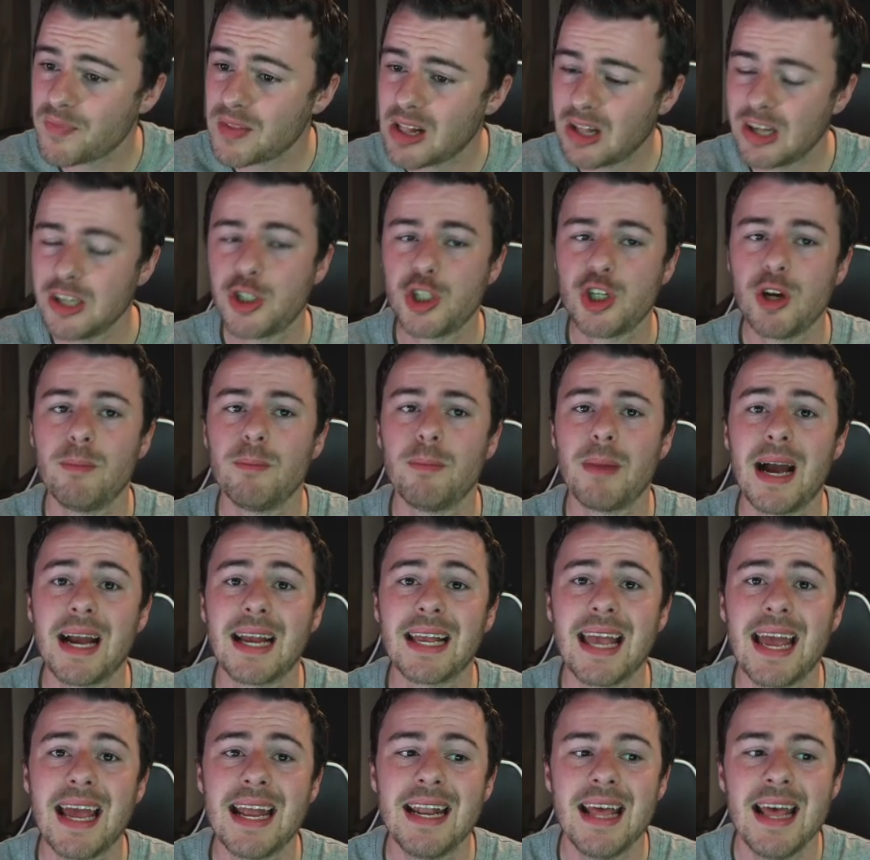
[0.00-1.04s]
let's jump
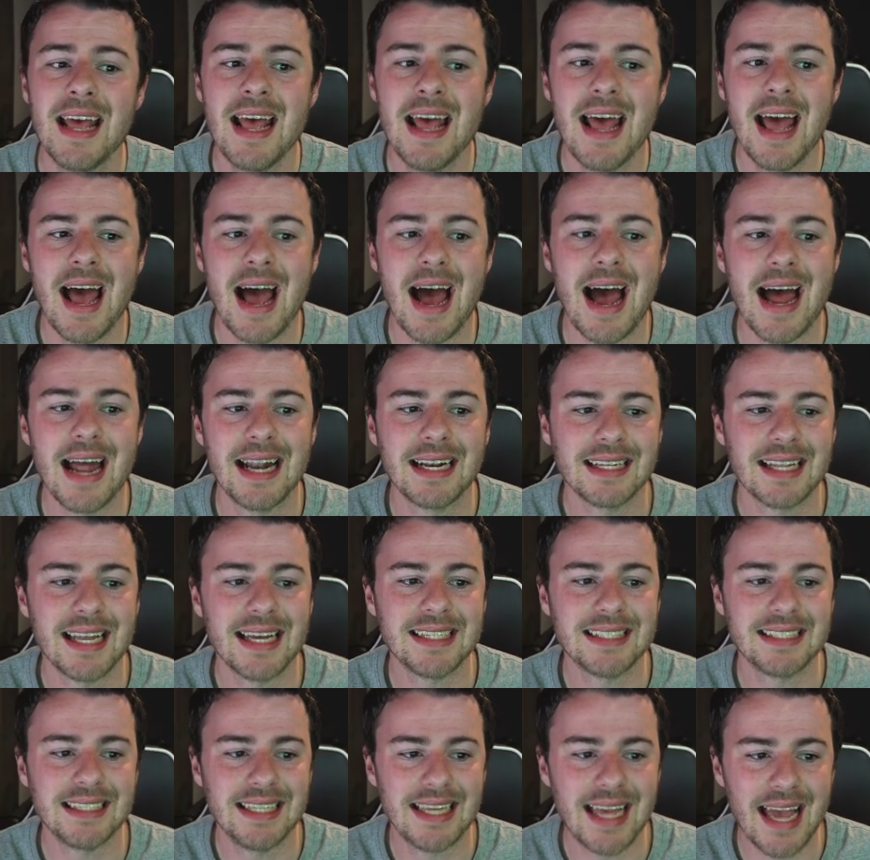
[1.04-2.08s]
back in and
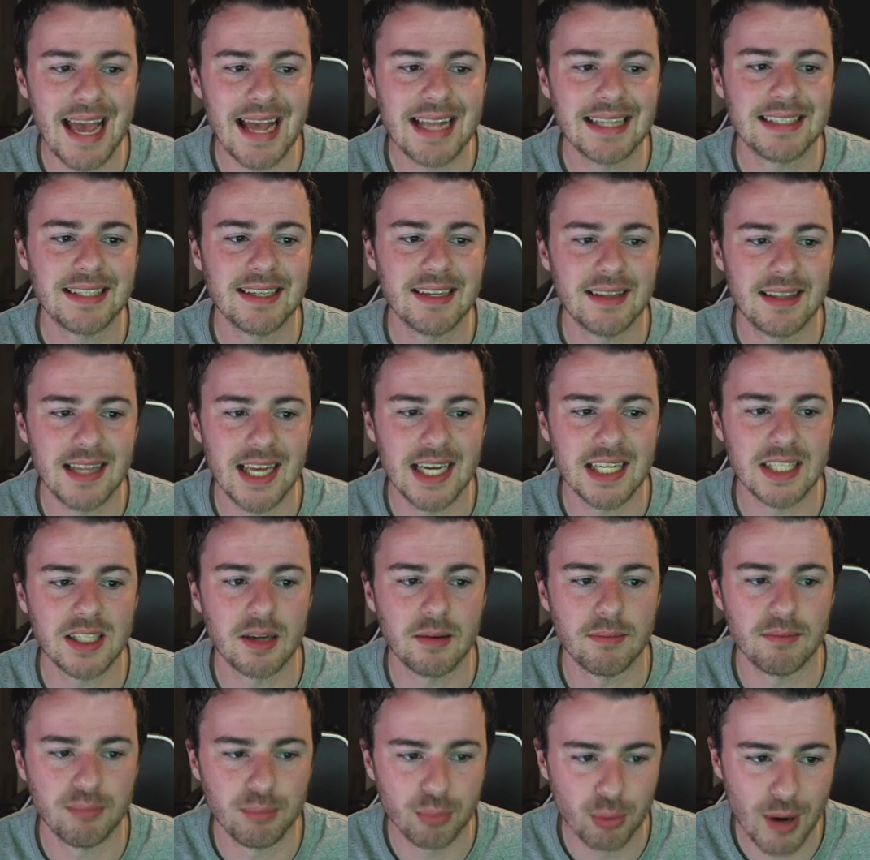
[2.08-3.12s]
let's get this
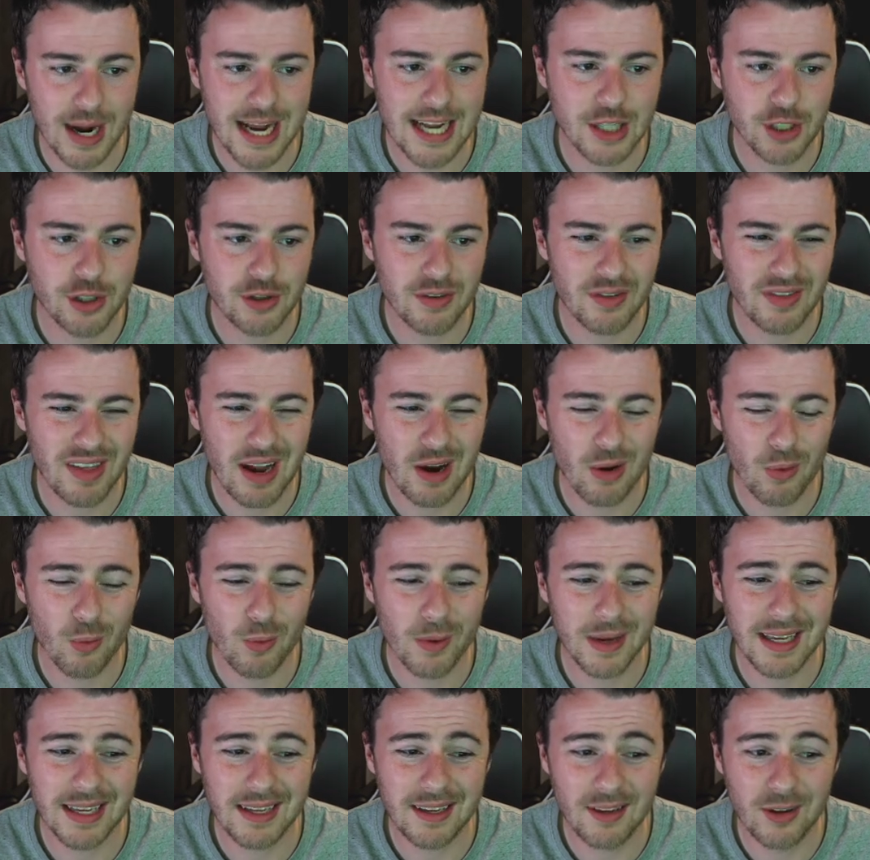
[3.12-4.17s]
bridge. There
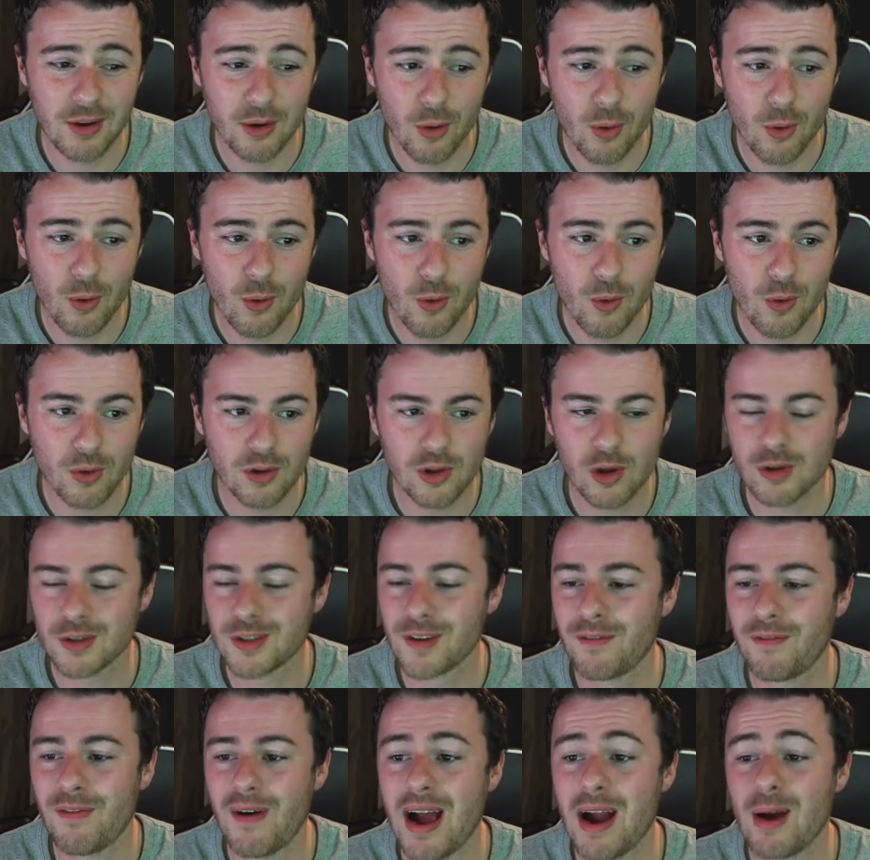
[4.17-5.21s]
we go. Lots
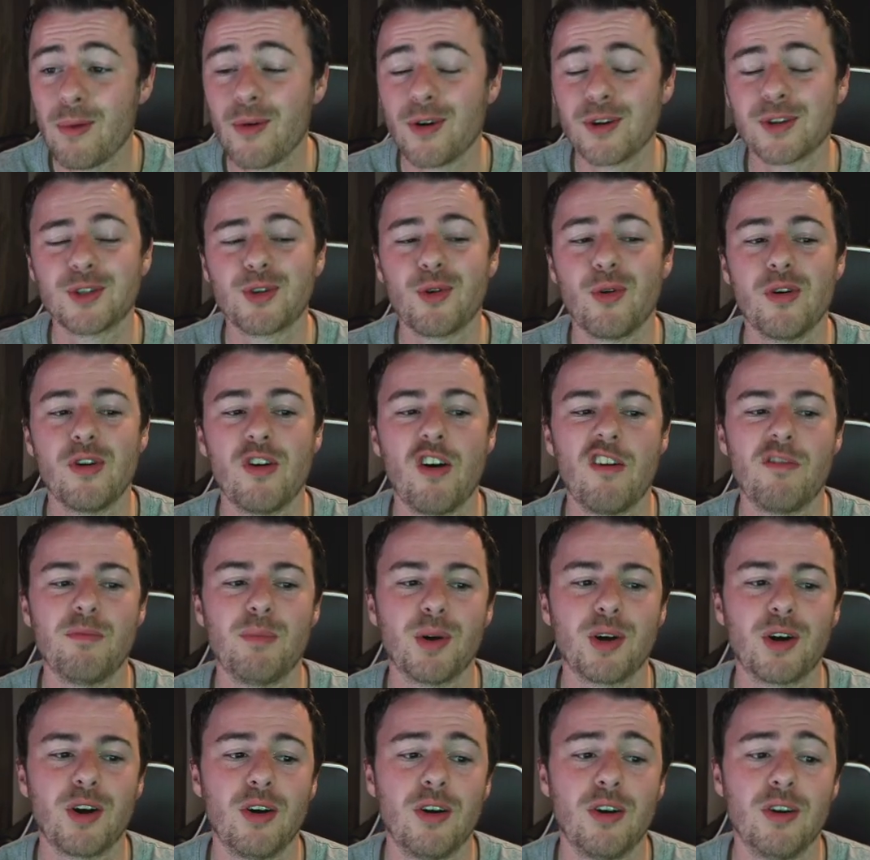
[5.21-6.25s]
of fireworks going off
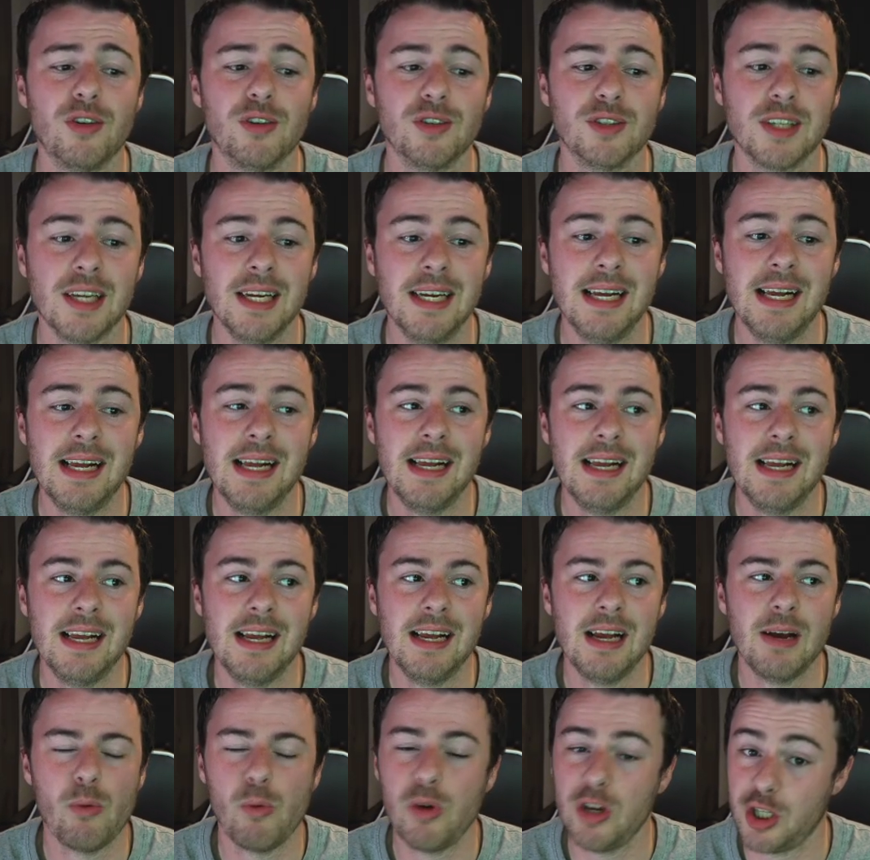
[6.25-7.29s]
because
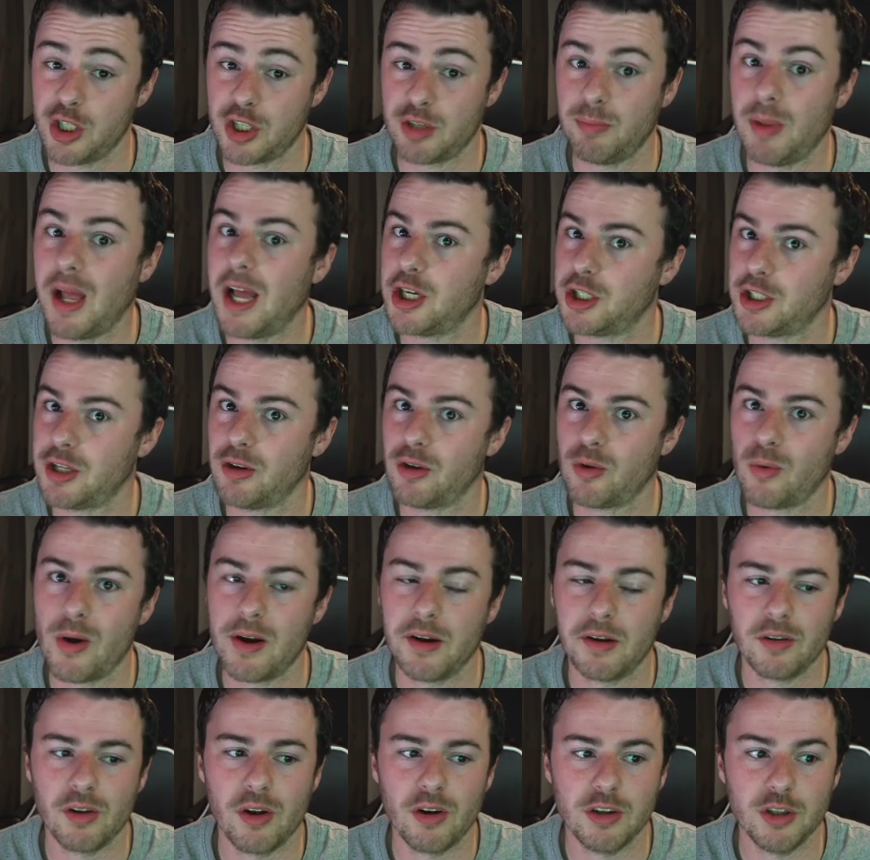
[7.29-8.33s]
we just splashed out quite
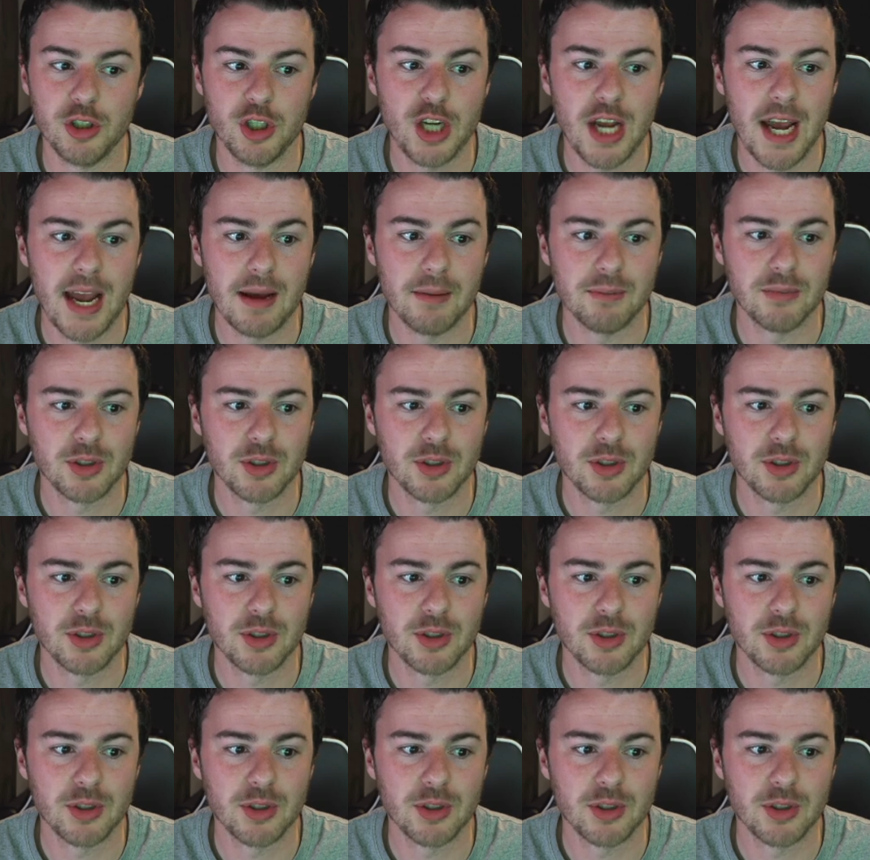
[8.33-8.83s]
a lot of gems.